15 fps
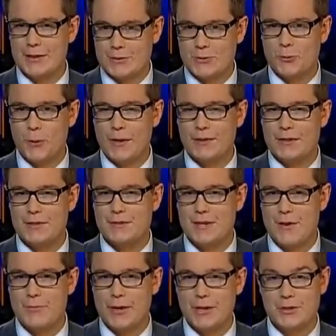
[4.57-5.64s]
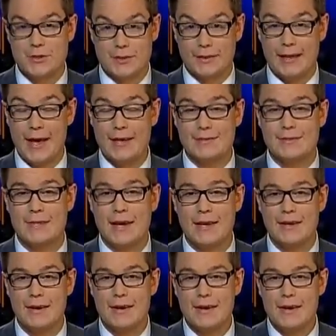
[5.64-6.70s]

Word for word: It's 27 inches. And last night,